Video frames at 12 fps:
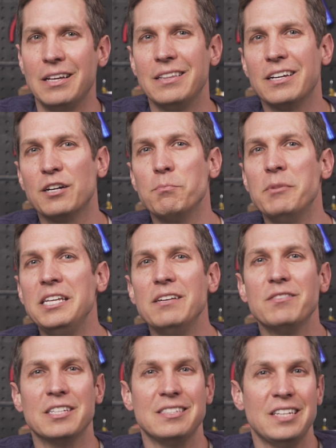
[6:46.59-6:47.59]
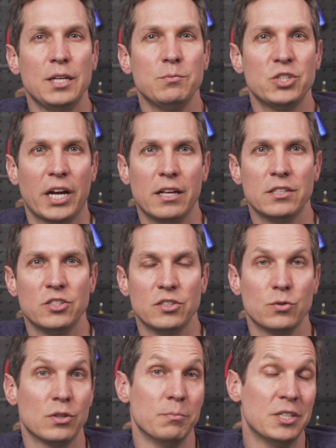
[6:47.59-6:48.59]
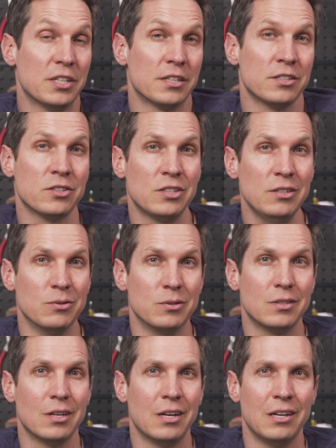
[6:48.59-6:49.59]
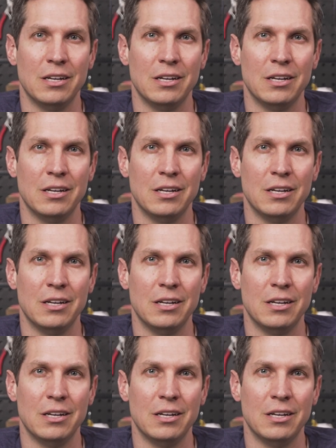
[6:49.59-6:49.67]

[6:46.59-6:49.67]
There are many of the same challenges with the materials used.